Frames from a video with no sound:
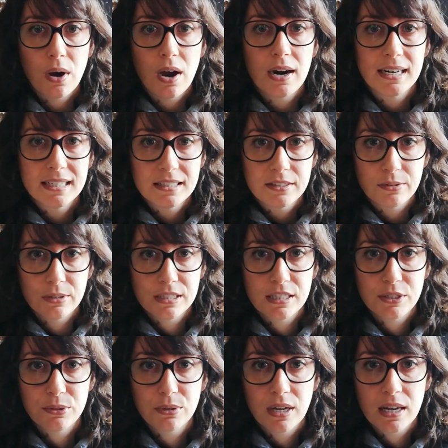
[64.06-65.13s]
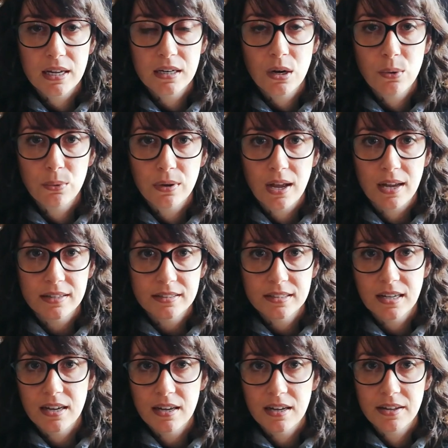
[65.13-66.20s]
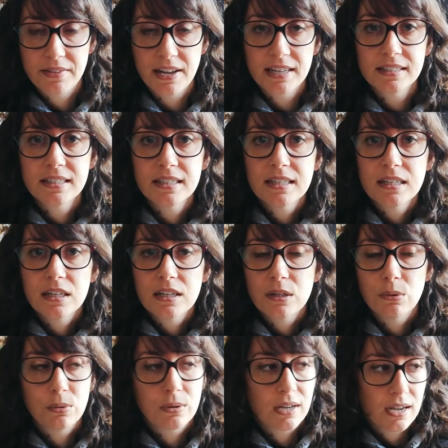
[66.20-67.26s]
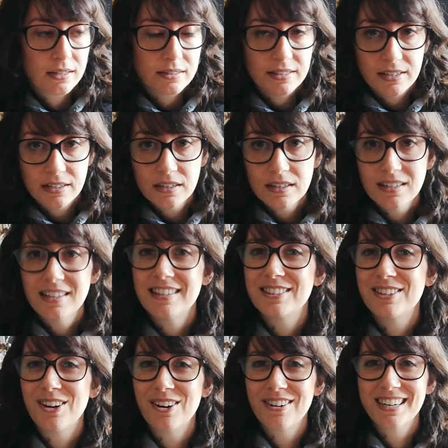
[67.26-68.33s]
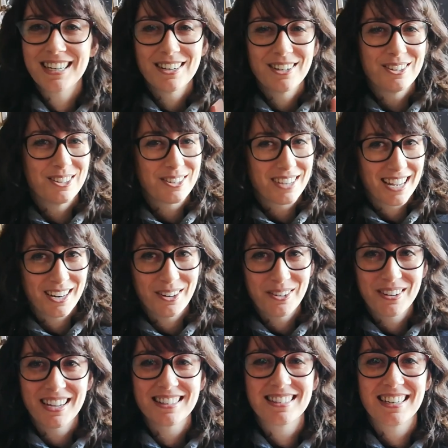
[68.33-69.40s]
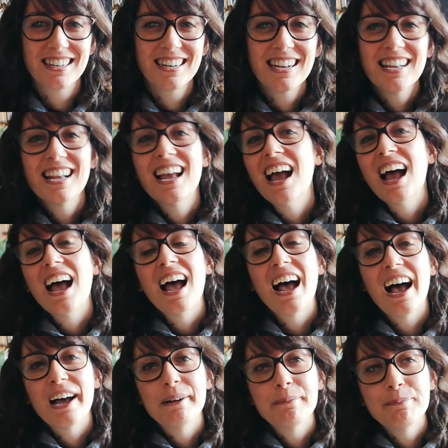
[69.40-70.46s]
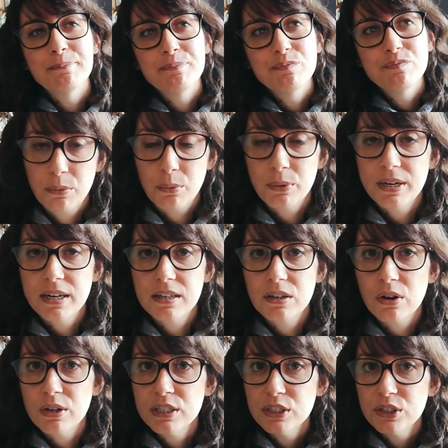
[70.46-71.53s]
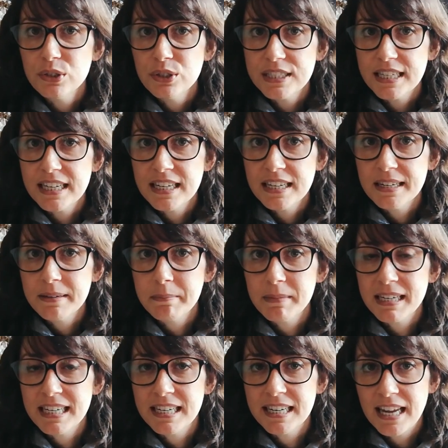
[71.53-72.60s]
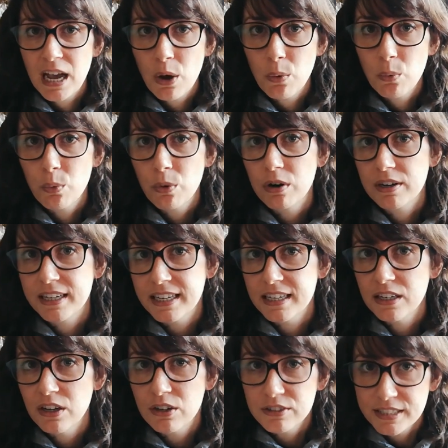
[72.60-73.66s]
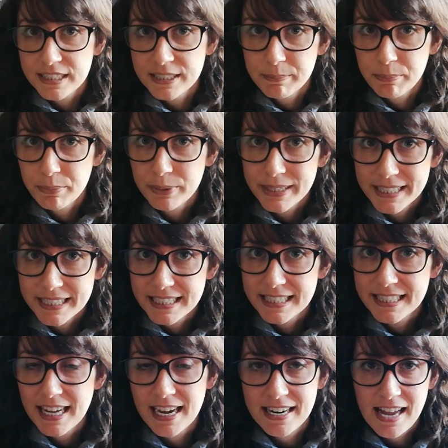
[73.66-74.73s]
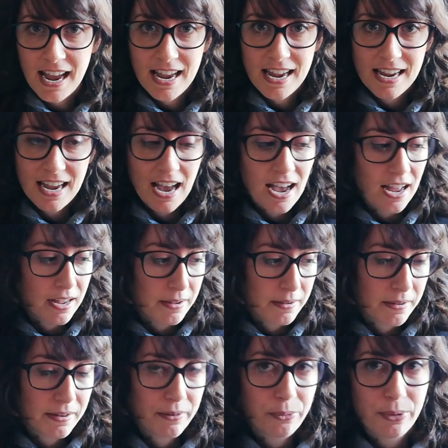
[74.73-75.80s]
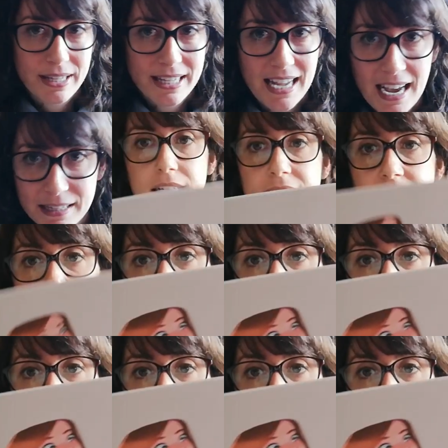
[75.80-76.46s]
are interested, you can look at that. Look at there. Sorry, you can look at there. We are going to see me now working on these prints that I already had. They